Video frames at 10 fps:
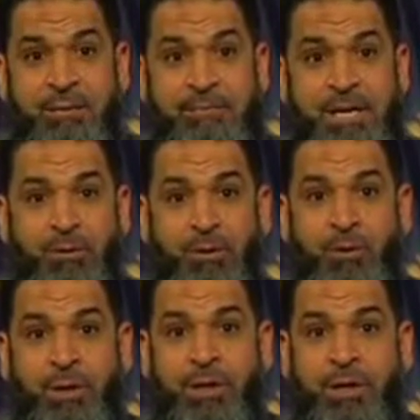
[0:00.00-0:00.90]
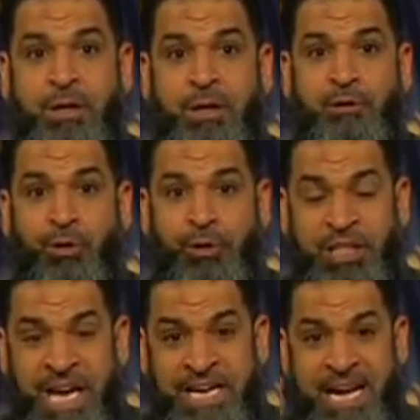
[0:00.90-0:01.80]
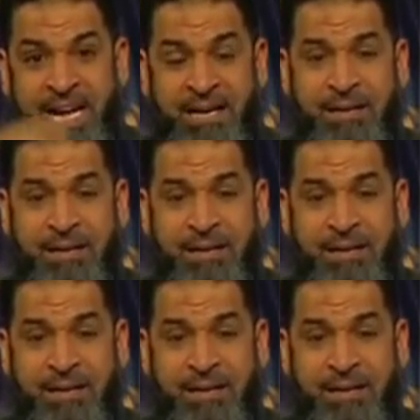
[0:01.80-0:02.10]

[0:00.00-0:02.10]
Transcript: People who were taught Jannah,